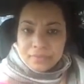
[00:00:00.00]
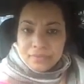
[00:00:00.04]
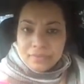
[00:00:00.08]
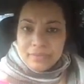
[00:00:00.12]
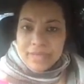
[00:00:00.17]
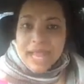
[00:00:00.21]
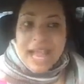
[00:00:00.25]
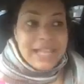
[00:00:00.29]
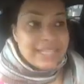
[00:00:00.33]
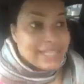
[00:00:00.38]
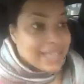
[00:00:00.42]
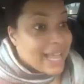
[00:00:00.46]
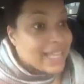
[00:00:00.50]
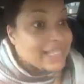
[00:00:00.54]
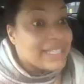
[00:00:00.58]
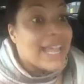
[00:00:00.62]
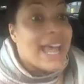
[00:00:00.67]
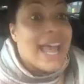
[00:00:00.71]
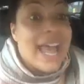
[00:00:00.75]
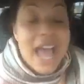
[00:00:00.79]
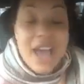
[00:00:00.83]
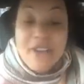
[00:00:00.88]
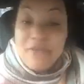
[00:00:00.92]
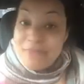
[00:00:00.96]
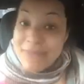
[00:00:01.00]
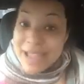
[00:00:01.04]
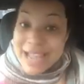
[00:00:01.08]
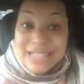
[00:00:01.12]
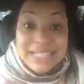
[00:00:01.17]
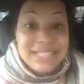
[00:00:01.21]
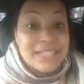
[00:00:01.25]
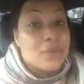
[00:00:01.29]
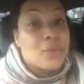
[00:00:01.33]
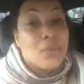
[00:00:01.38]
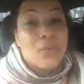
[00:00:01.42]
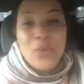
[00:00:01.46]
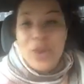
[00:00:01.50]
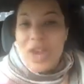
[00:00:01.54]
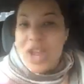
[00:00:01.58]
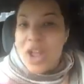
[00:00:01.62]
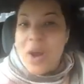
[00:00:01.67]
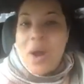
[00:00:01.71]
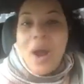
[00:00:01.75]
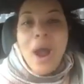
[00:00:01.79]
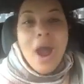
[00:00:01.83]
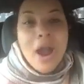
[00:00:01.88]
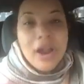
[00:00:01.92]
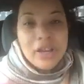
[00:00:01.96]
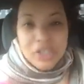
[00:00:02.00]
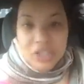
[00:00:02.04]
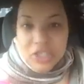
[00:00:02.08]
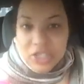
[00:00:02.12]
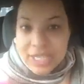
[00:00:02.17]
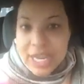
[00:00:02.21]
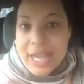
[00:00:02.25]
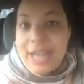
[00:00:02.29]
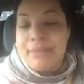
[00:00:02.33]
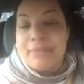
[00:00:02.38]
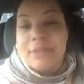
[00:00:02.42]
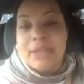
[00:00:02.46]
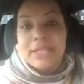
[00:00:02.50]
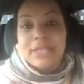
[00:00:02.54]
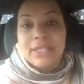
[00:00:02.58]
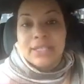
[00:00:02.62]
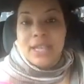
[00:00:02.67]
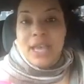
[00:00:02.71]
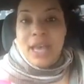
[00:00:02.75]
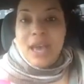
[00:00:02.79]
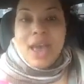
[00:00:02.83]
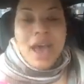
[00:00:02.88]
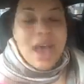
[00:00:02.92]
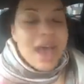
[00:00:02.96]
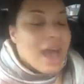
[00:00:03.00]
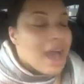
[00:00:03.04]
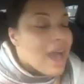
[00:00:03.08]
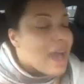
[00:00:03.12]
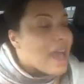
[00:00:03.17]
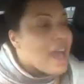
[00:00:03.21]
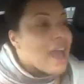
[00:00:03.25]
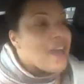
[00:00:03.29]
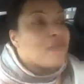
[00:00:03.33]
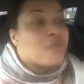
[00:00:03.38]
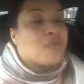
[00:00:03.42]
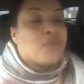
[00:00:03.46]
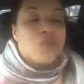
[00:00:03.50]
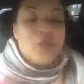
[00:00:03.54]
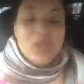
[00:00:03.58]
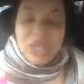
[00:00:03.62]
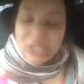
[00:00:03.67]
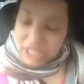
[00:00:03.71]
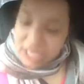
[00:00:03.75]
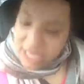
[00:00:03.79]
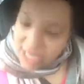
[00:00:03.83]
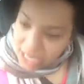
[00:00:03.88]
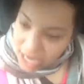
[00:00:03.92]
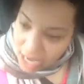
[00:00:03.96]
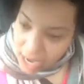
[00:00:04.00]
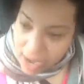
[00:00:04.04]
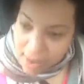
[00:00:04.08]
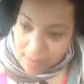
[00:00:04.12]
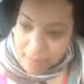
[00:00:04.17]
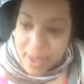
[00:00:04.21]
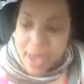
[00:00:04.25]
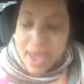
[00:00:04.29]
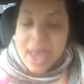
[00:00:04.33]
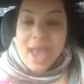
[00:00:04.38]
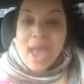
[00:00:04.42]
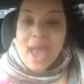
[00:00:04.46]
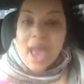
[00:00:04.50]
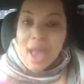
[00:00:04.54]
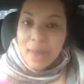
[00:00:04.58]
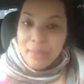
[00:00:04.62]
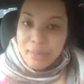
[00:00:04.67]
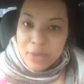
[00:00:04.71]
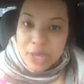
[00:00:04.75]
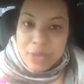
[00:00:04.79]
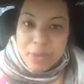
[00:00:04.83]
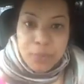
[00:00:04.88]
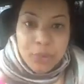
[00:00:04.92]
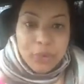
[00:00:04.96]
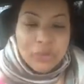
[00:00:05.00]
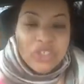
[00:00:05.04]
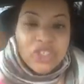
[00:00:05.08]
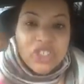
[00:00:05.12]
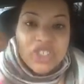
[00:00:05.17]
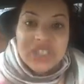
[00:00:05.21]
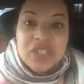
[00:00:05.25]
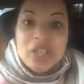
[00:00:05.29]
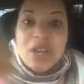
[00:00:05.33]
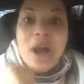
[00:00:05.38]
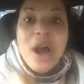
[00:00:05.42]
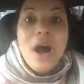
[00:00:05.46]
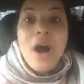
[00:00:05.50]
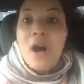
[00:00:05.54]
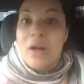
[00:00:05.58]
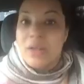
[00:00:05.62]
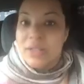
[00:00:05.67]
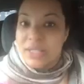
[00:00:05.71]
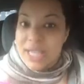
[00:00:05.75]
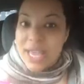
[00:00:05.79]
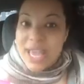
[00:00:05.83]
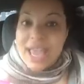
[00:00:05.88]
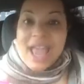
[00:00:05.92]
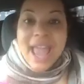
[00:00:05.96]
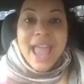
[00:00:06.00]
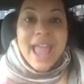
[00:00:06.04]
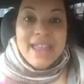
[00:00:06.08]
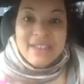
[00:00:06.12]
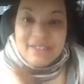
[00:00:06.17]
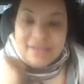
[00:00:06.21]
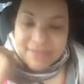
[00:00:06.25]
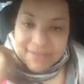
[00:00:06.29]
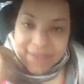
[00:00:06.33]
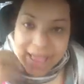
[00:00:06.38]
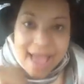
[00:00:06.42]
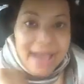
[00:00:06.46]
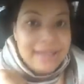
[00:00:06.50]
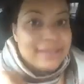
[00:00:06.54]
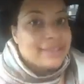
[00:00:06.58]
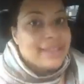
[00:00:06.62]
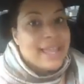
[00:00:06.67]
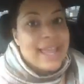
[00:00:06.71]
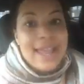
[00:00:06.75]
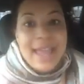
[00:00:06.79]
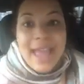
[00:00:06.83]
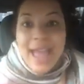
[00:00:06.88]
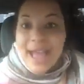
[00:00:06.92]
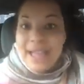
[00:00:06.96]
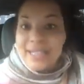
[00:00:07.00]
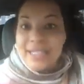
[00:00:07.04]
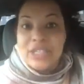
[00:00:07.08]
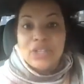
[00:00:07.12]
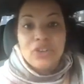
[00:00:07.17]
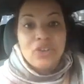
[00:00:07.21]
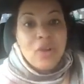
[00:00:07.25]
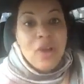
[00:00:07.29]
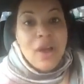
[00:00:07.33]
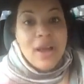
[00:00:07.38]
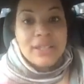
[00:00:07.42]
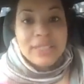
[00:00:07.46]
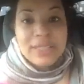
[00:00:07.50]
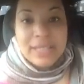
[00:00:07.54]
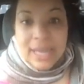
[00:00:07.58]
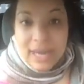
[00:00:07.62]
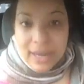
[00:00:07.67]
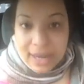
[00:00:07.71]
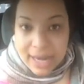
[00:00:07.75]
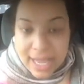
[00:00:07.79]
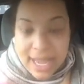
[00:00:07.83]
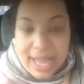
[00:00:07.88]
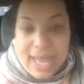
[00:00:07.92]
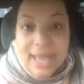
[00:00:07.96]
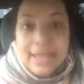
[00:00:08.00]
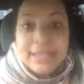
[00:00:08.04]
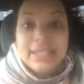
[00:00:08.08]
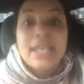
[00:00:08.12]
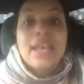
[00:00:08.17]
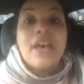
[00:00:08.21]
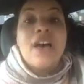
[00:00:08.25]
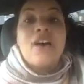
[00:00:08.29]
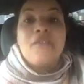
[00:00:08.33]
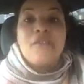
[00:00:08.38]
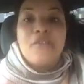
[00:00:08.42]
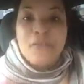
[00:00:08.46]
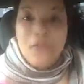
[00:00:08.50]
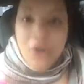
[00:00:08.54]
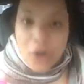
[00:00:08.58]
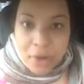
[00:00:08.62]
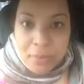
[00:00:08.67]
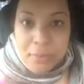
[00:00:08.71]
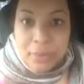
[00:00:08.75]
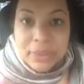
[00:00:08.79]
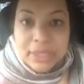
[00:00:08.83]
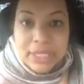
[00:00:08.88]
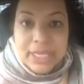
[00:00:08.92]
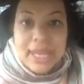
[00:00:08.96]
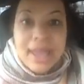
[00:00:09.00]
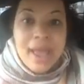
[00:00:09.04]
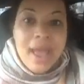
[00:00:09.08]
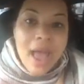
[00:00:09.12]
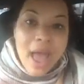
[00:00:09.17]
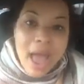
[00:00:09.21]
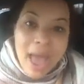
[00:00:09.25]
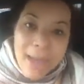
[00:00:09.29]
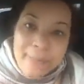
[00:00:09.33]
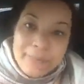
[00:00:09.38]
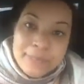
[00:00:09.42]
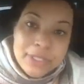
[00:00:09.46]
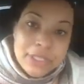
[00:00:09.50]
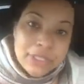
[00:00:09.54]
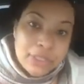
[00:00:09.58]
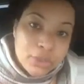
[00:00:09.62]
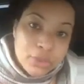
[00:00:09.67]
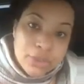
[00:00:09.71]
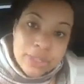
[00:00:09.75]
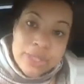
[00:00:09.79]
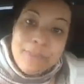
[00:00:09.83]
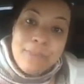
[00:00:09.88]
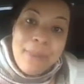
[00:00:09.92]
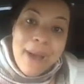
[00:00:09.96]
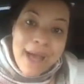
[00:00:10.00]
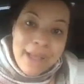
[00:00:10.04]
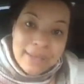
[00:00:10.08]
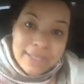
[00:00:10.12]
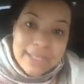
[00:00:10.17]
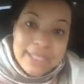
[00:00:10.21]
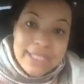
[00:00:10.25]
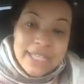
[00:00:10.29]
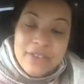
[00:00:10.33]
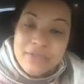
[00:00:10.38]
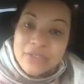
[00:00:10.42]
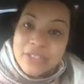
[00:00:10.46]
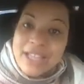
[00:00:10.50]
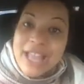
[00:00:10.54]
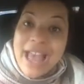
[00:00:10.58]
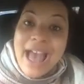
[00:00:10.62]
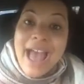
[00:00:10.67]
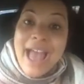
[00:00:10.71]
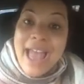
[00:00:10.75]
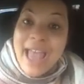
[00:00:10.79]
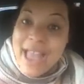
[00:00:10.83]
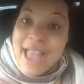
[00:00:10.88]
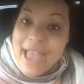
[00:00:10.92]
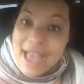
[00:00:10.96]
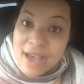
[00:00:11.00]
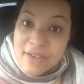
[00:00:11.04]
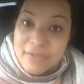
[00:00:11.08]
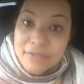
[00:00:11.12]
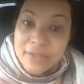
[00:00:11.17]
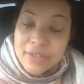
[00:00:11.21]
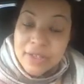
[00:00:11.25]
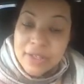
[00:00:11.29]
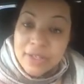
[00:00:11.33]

Now, yes, I have made some real harsh statements. I have really come at people's skulls and knocked their ass across their heads verbally. Absolutely, positively, I have.